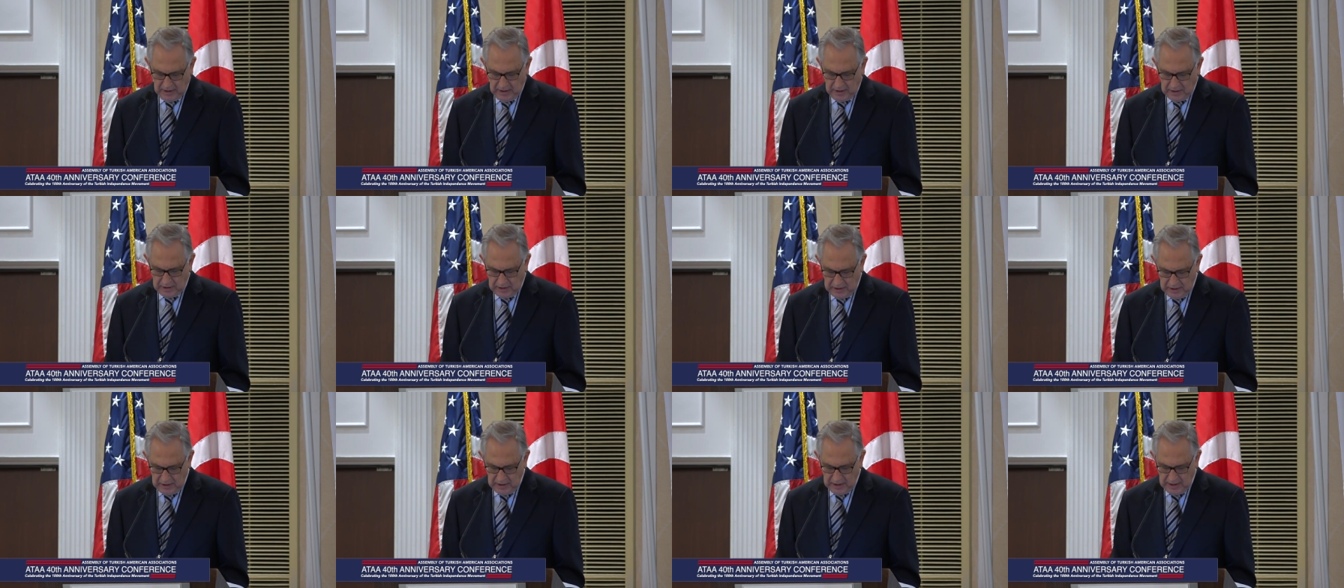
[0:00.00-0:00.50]

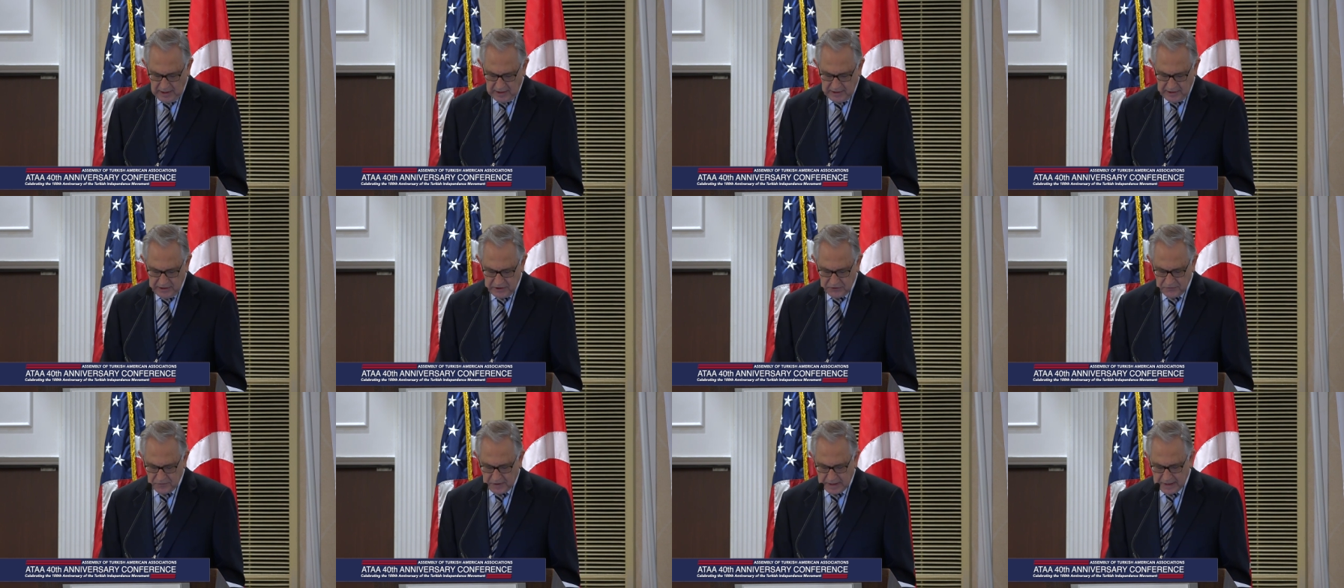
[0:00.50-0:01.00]
He and
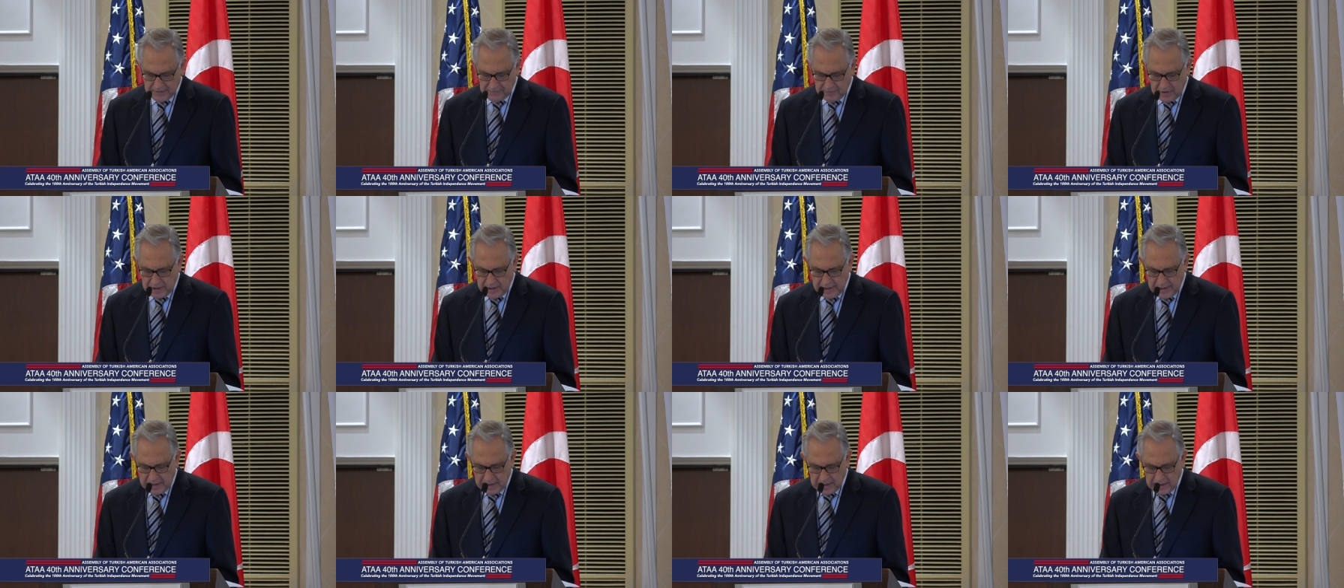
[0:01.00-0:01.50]
his wife
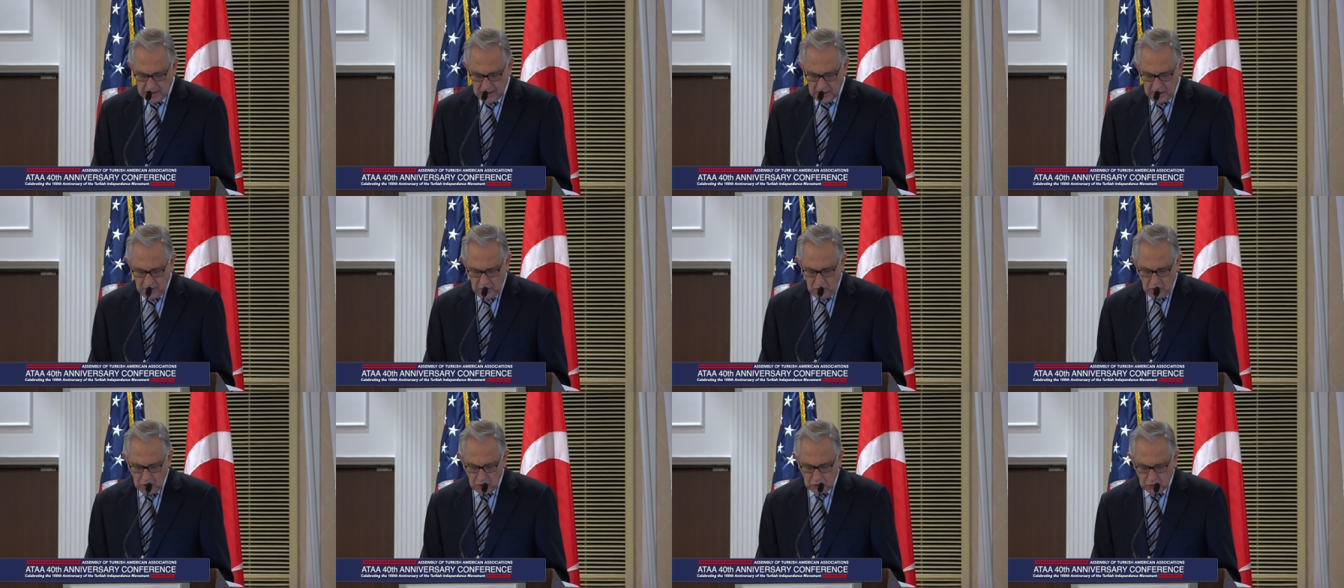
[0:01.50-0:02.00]
Ayla
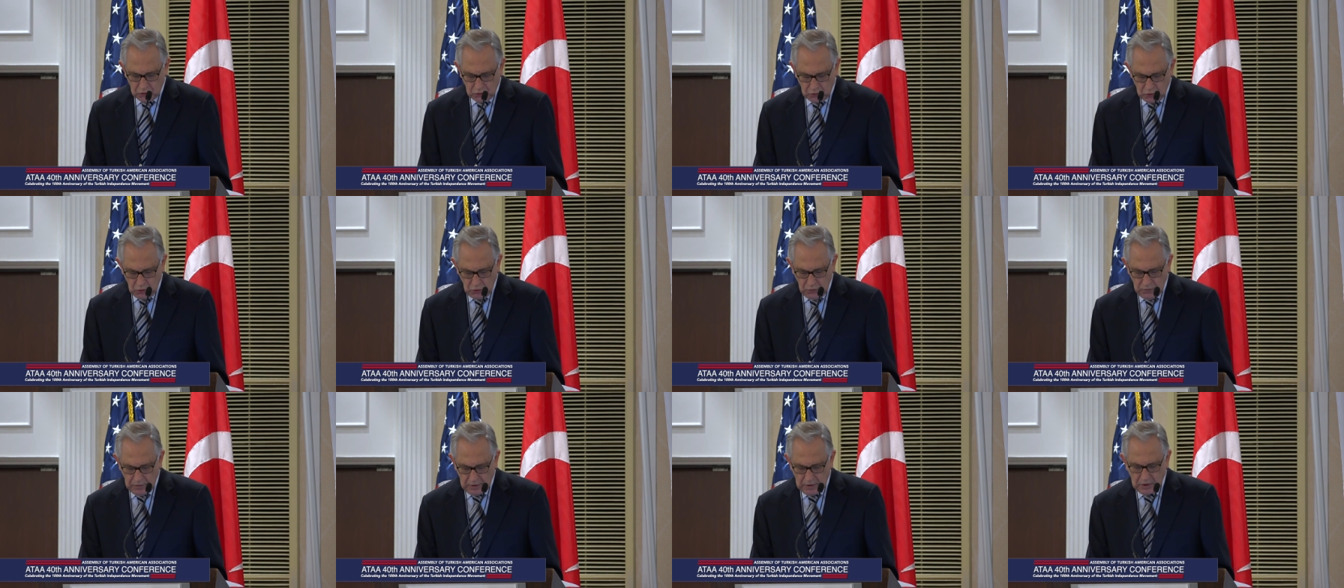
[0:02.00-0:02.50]

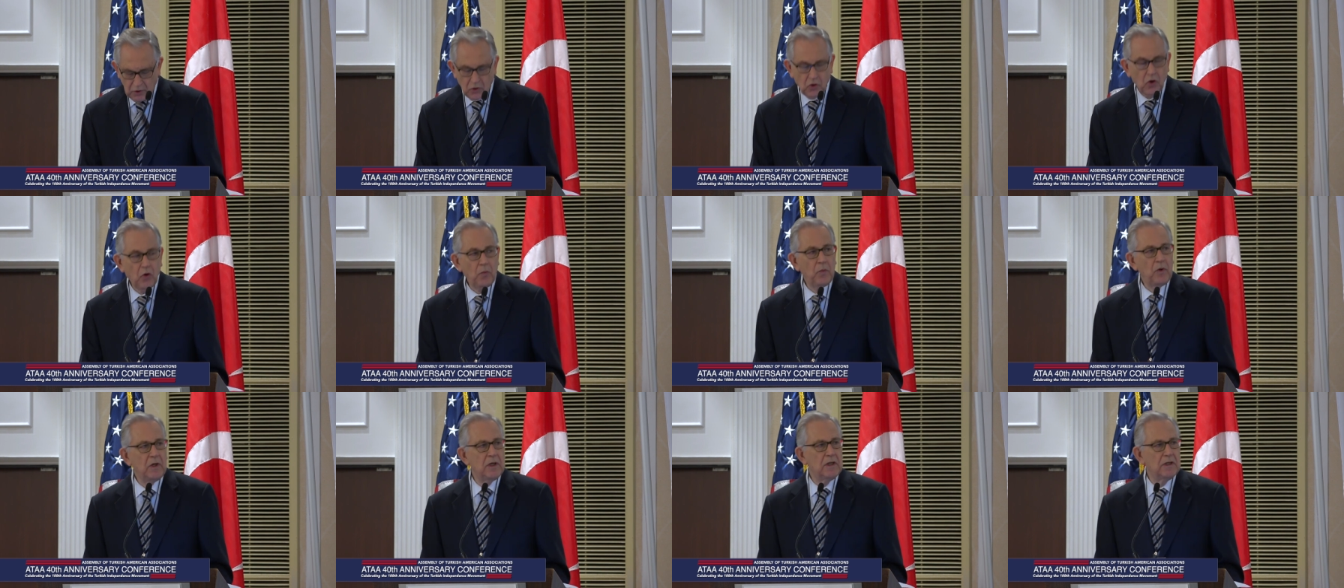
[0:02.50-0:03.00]
stood with the
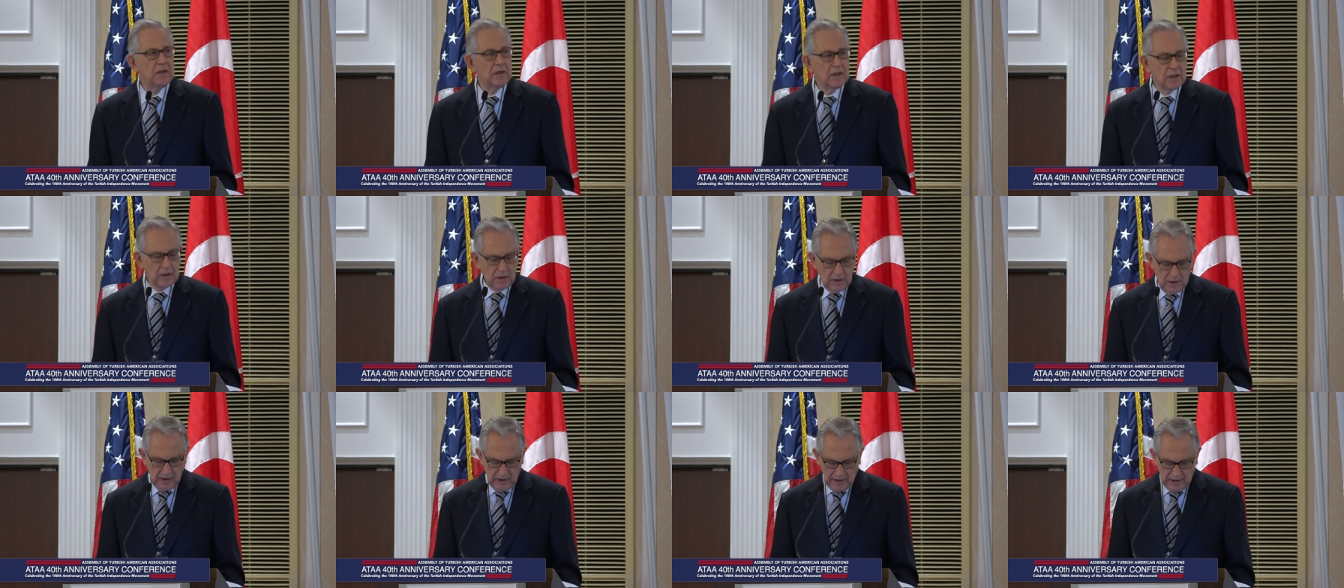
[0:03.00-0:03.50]
community
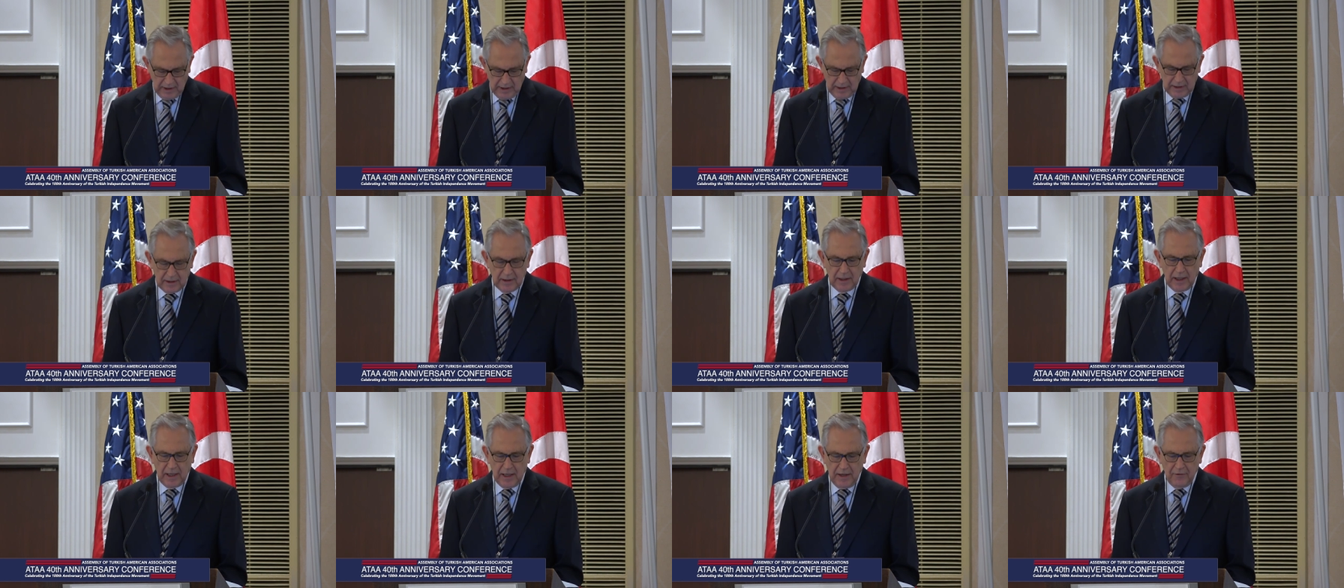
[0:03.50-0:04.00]
at
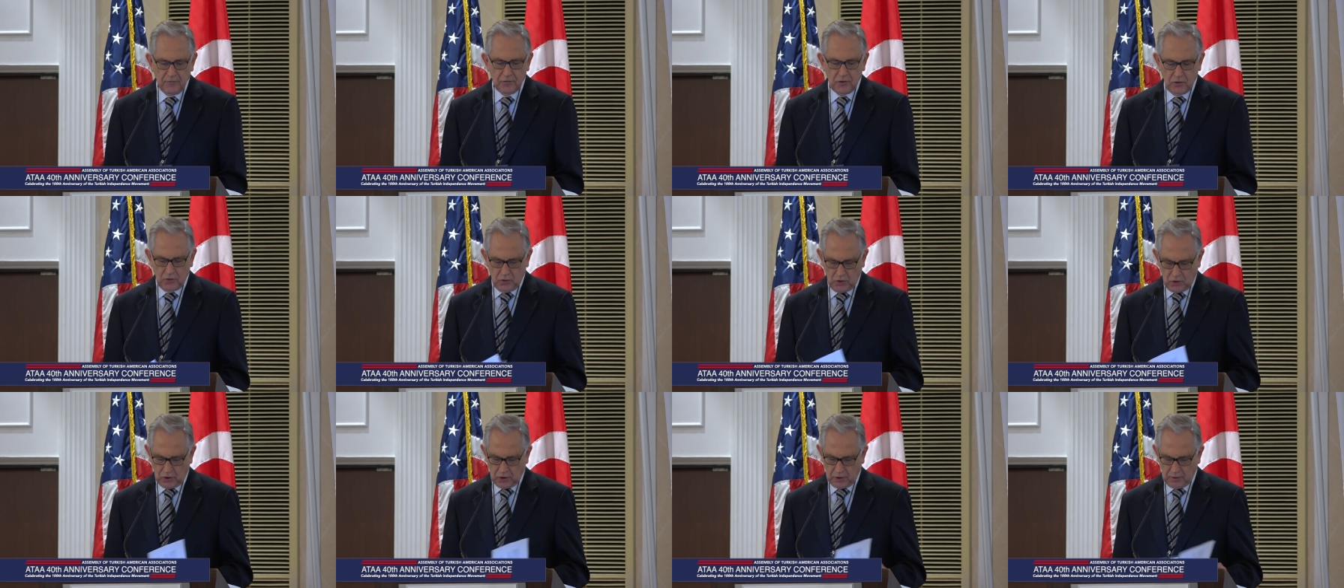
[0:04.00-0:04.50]
every
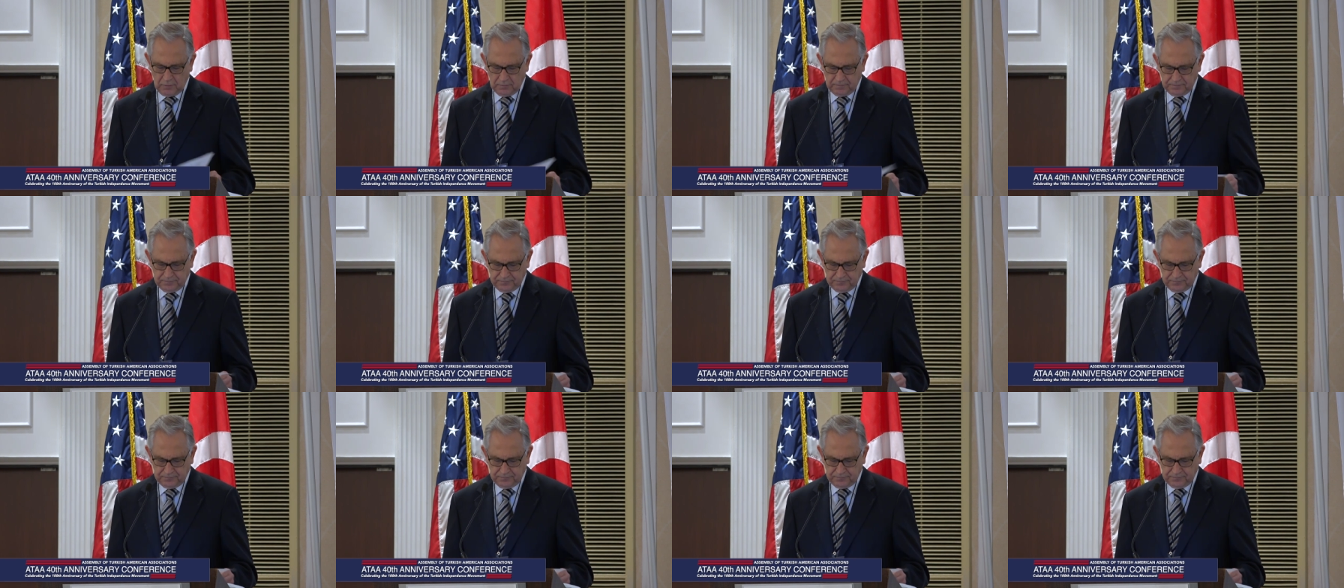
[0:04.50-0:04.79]
turn.